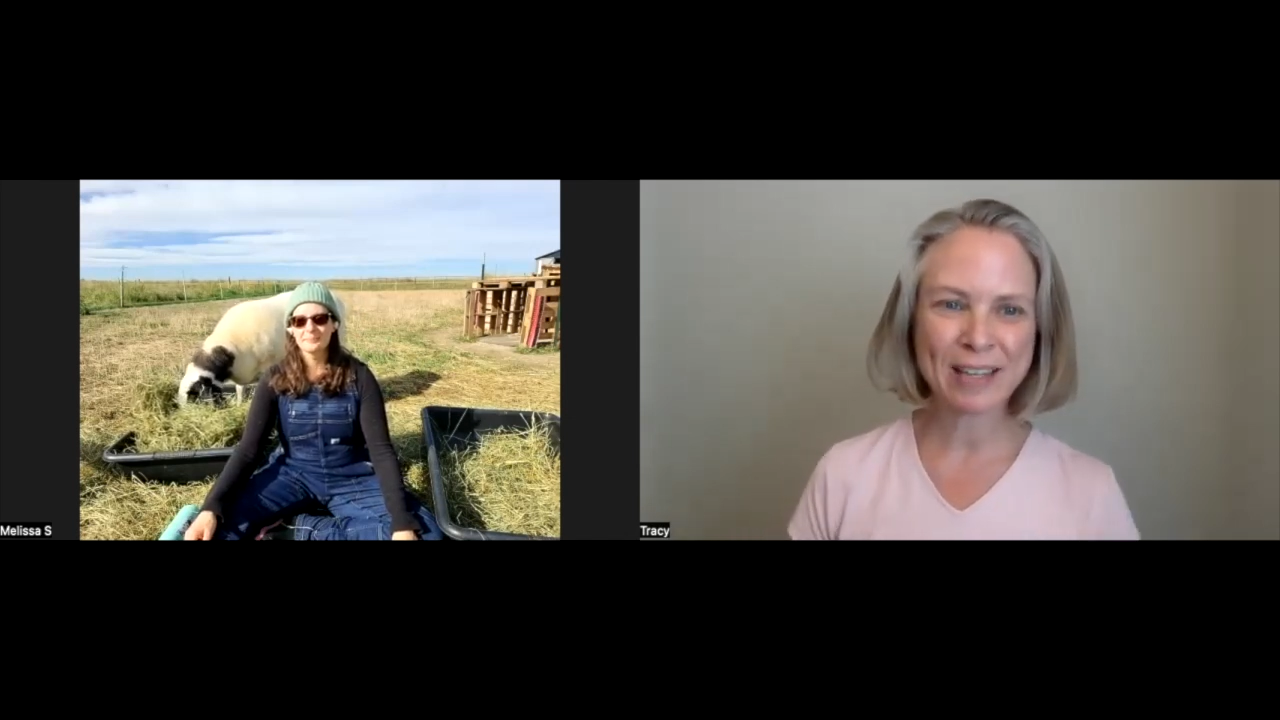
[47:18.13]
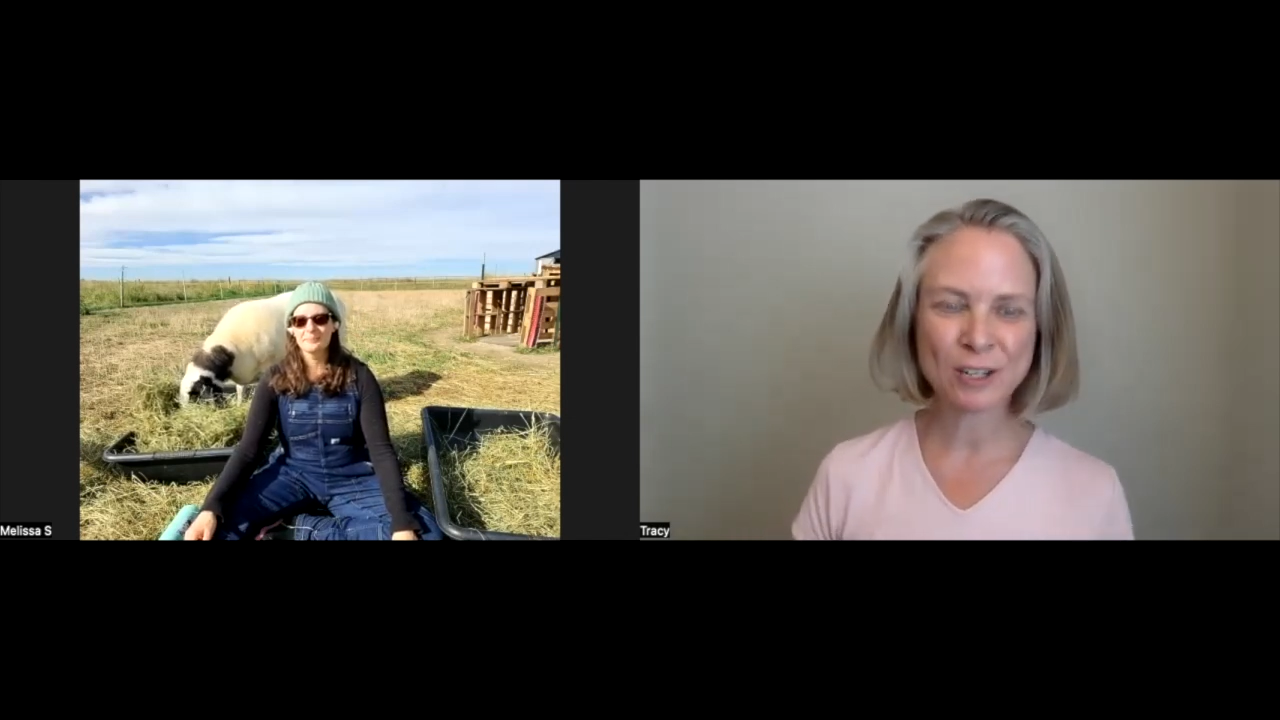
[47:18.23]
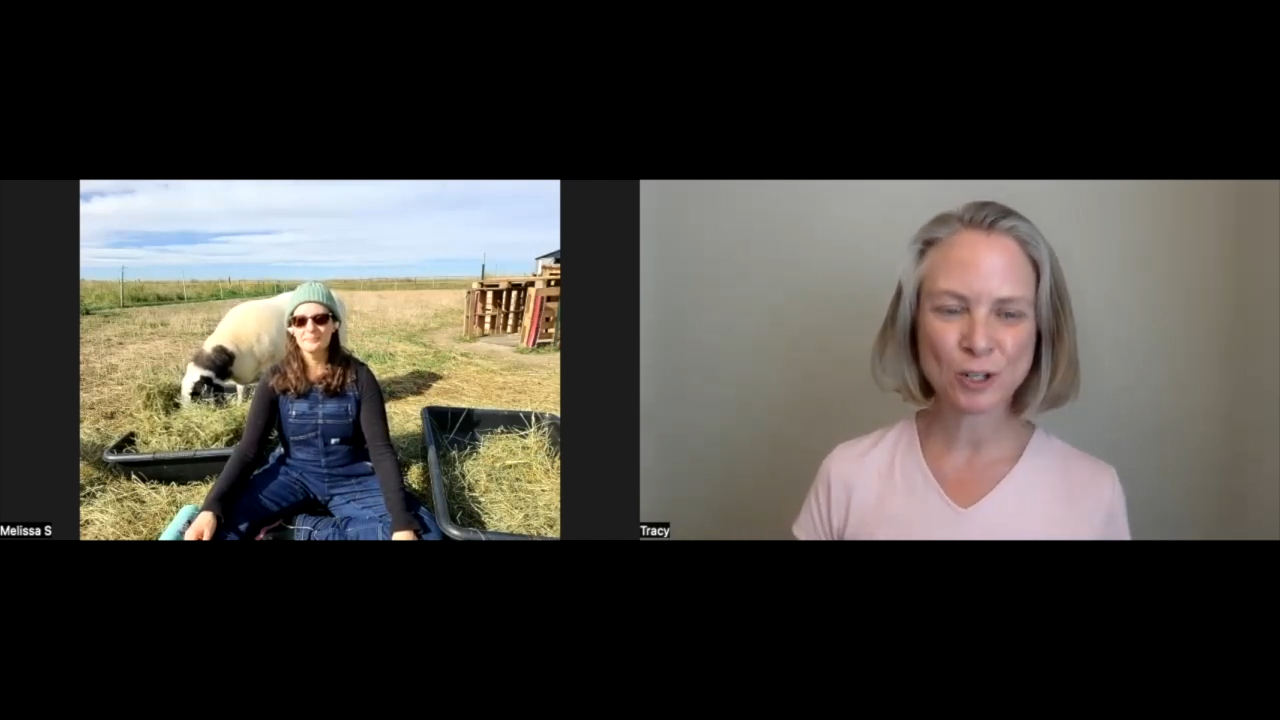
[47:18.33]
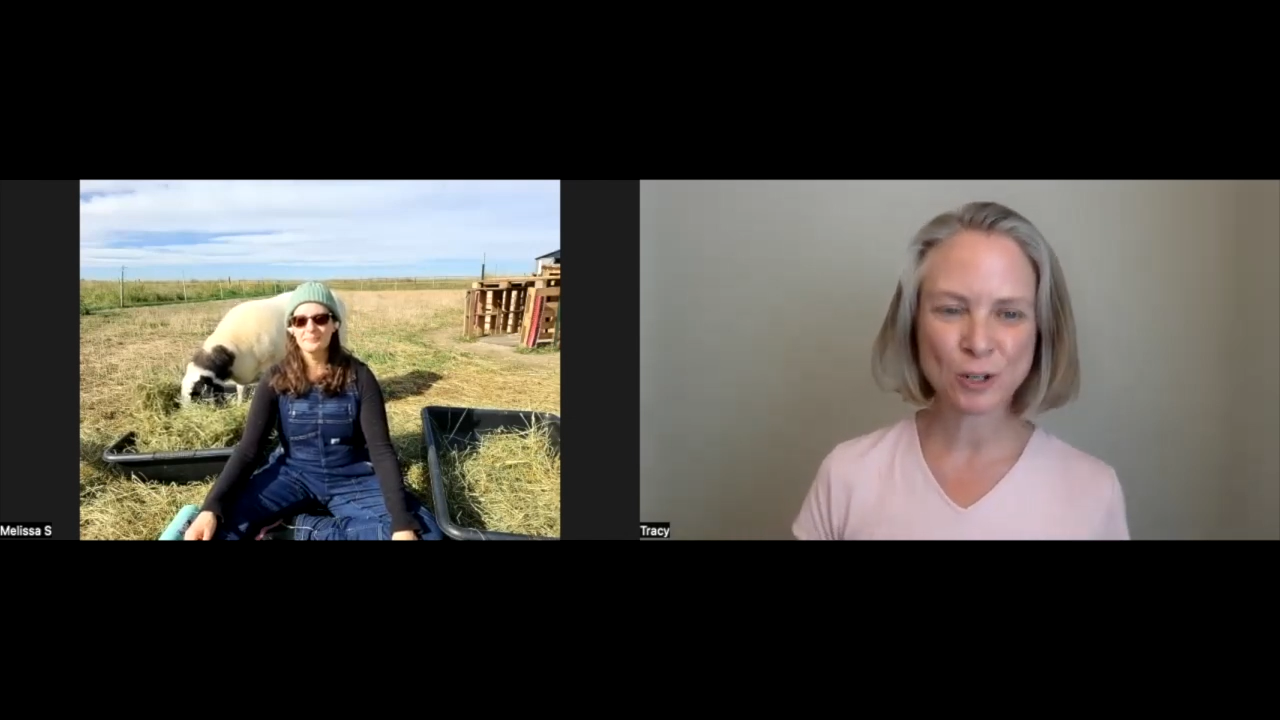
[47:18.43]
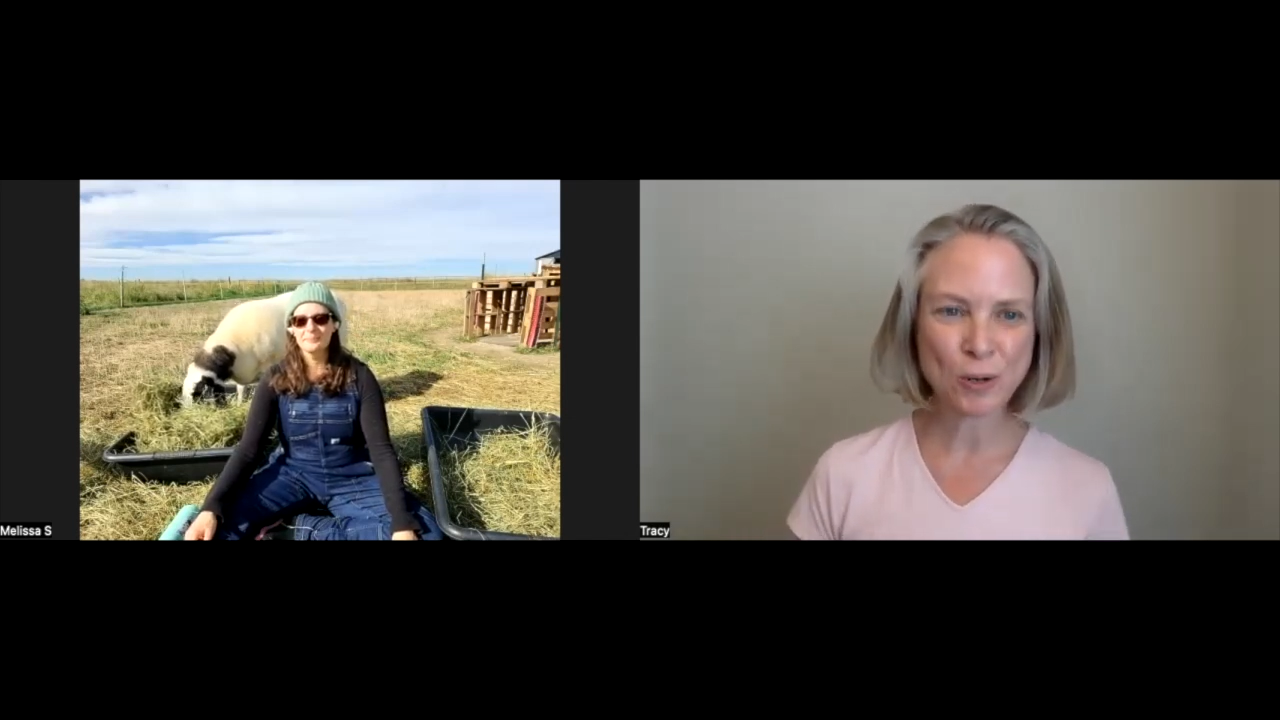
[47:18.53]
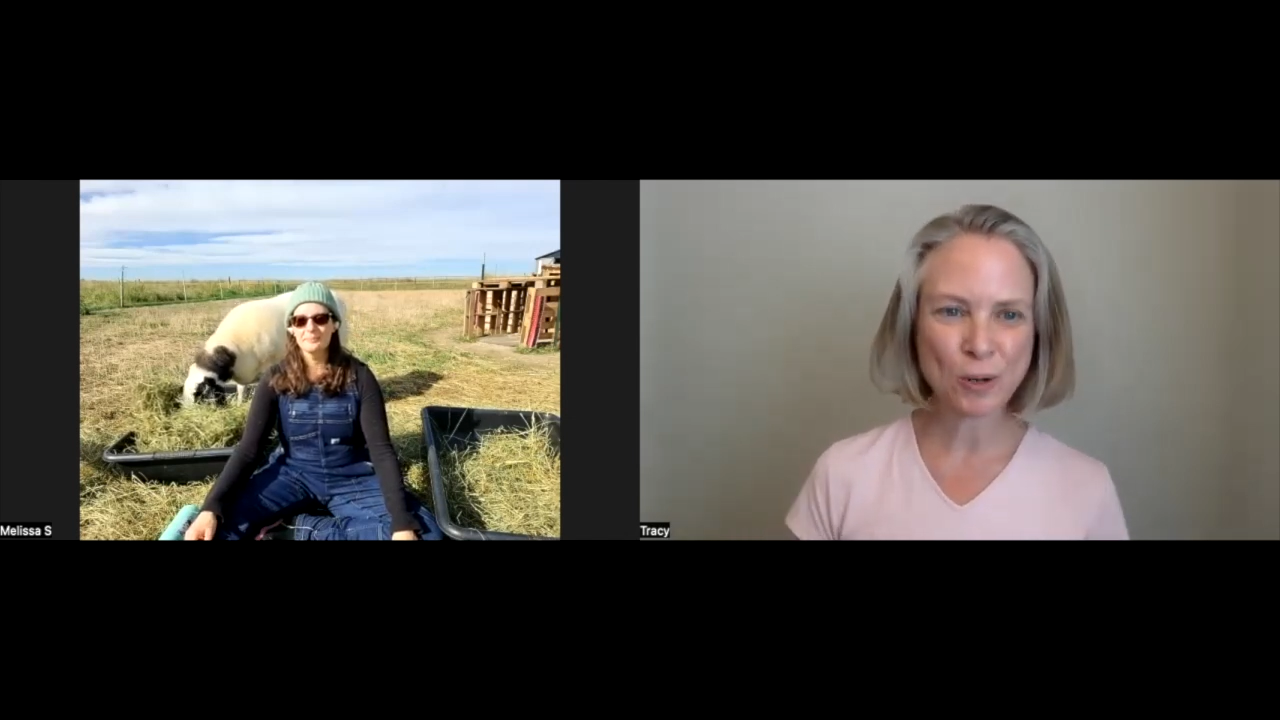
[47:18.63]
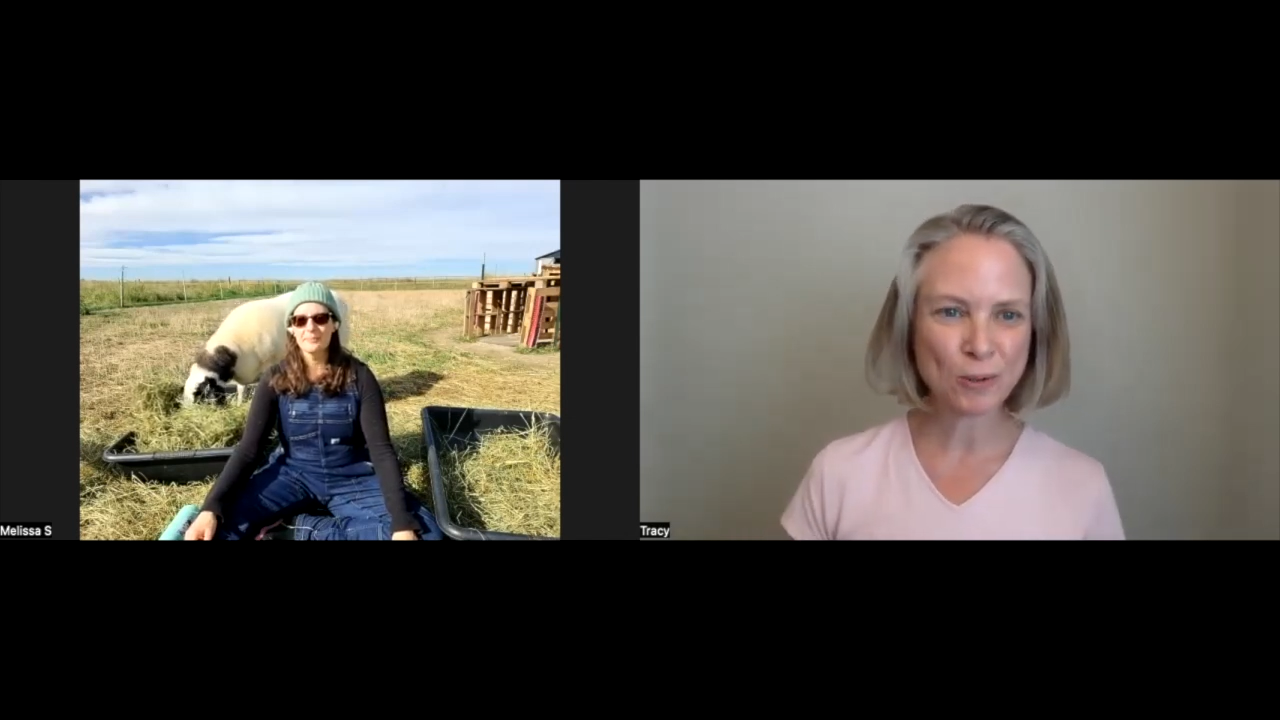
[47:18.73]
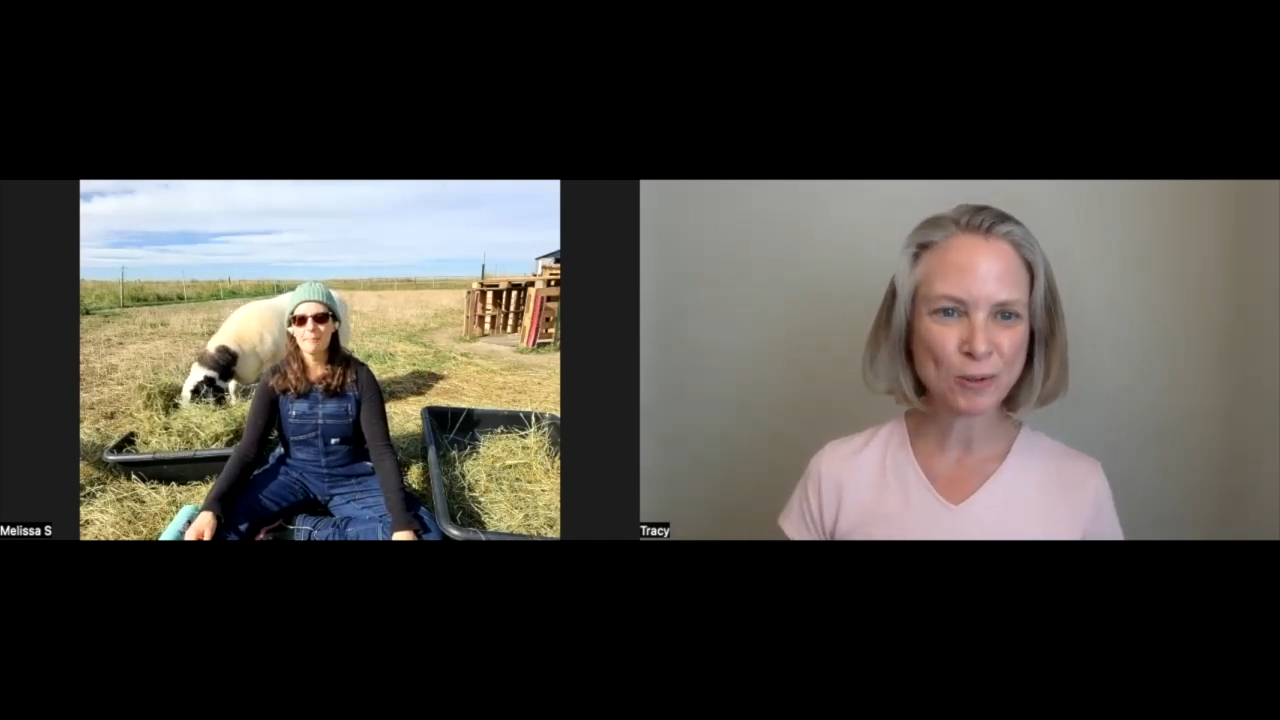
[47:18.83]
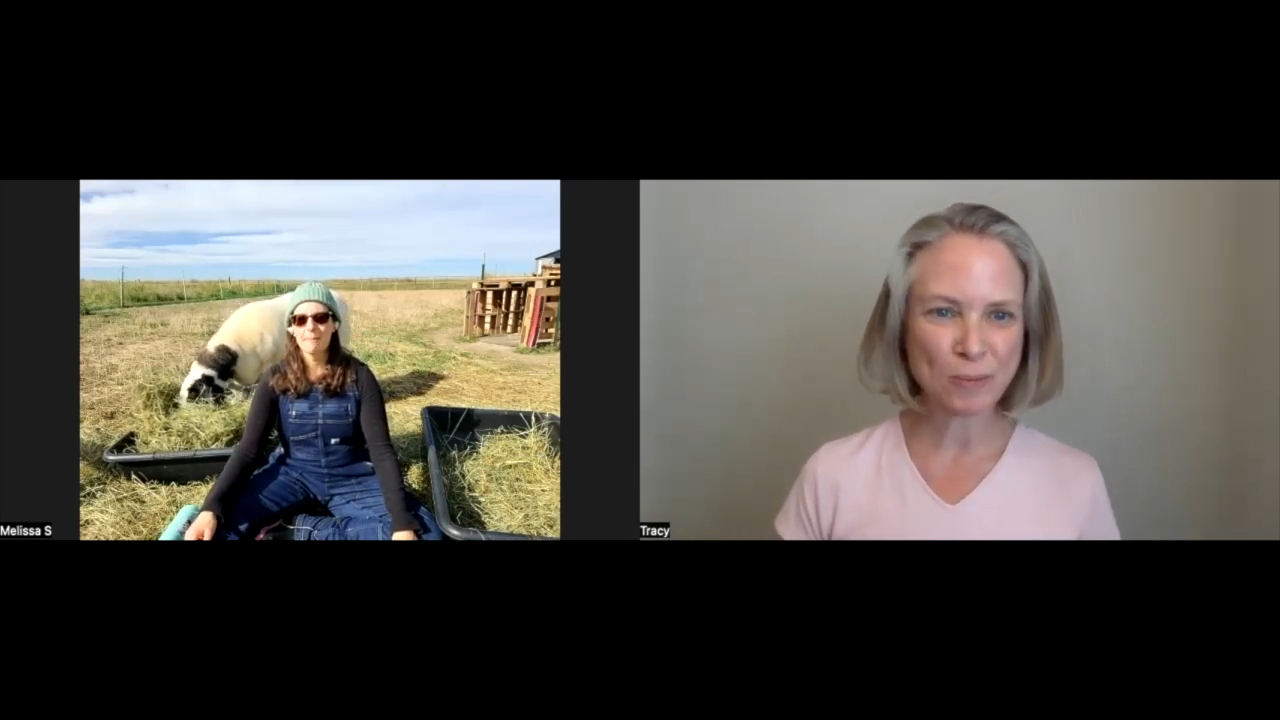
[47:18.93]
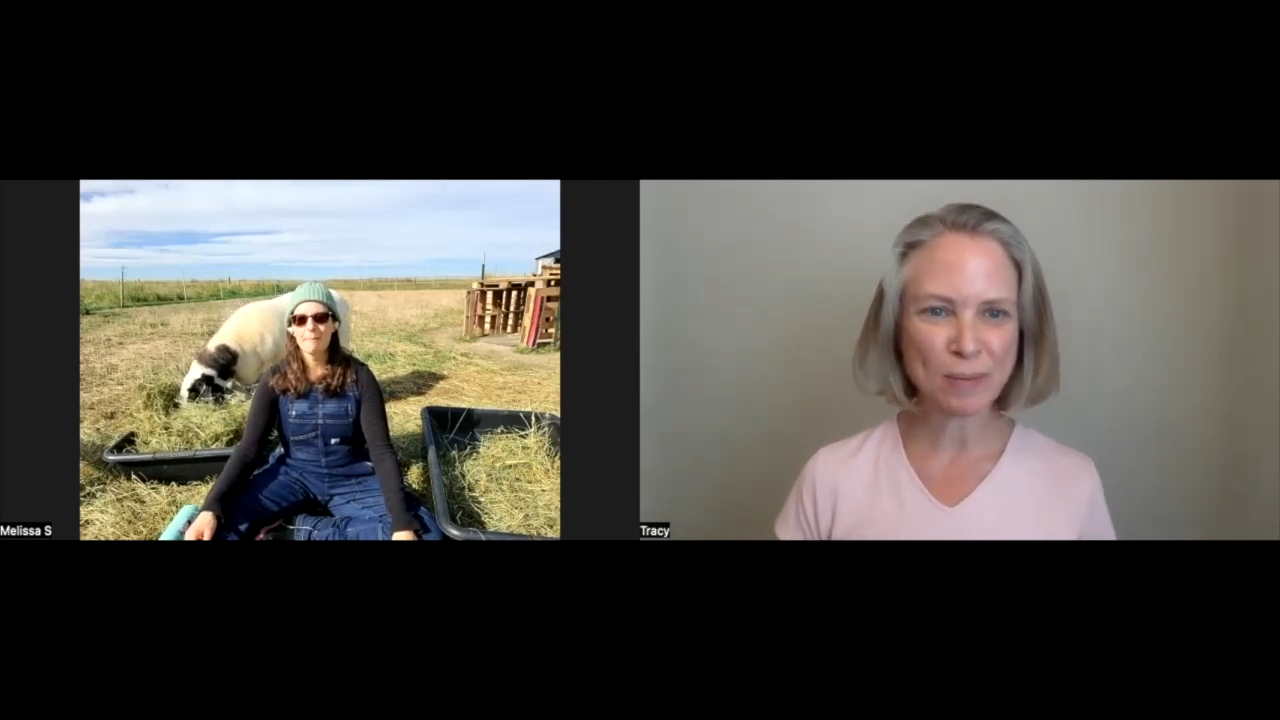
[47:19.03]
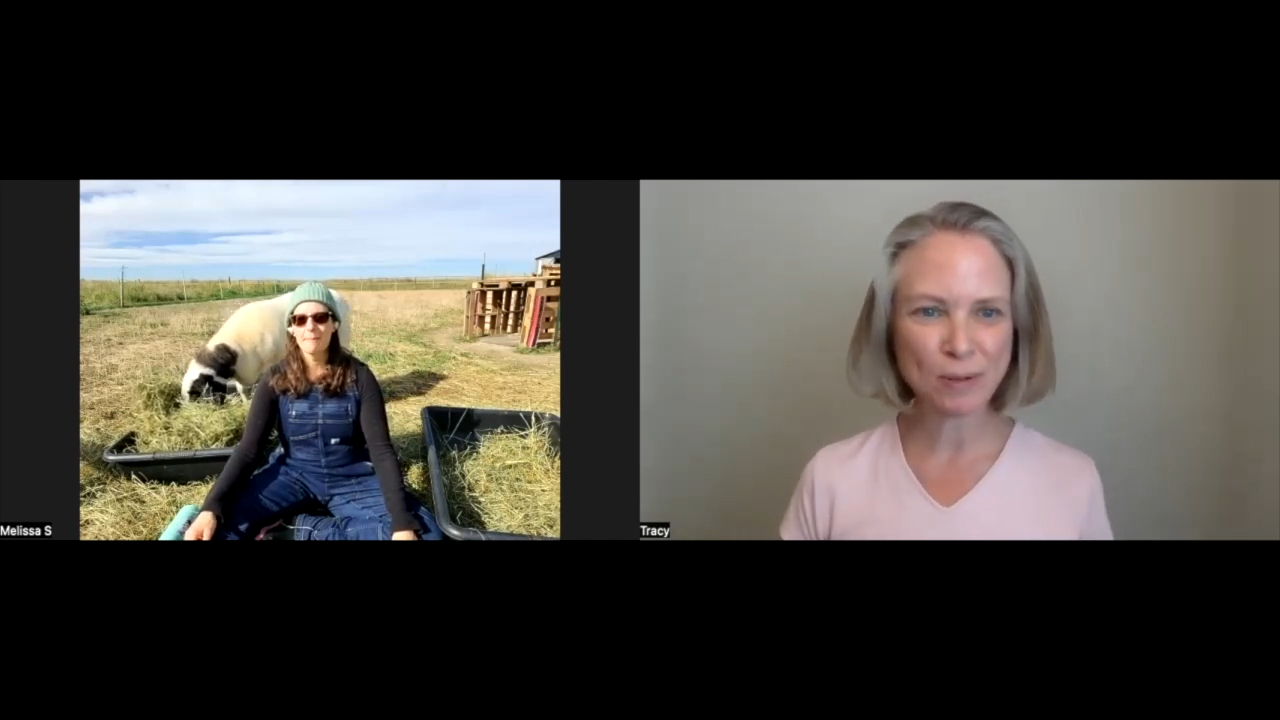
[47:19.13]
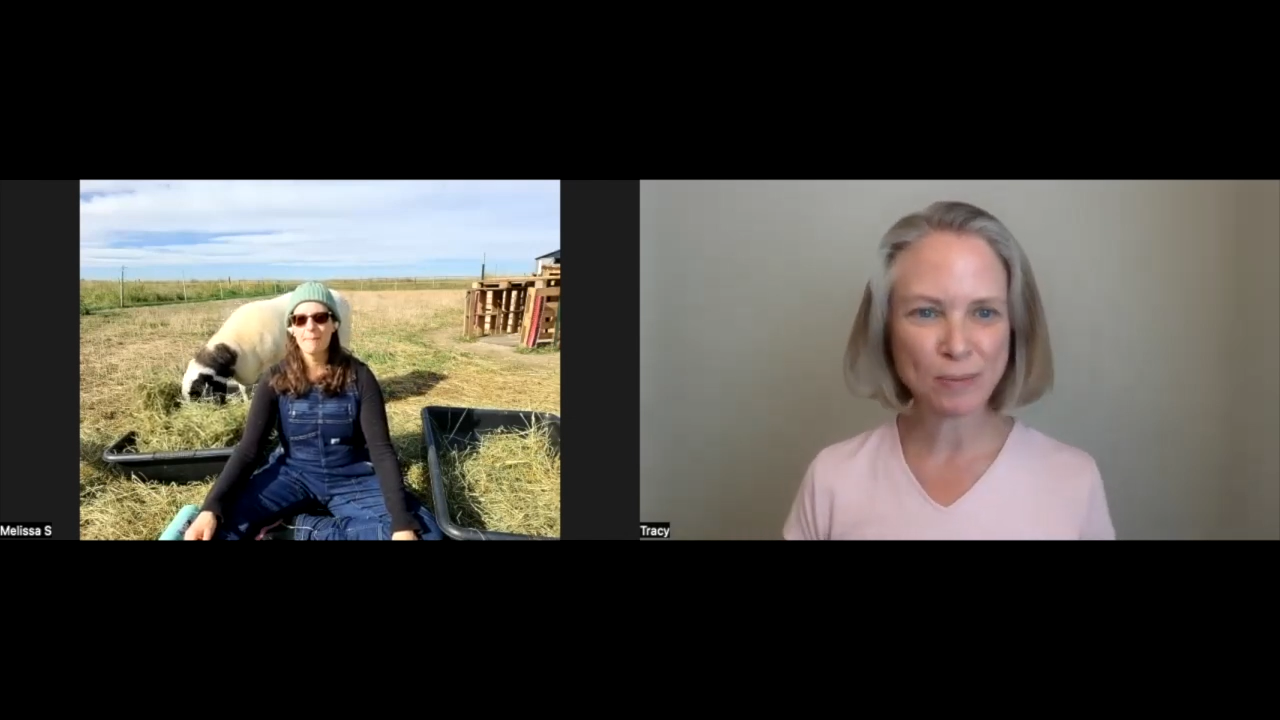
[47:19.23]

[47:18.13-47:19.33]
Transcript: in the show notes so people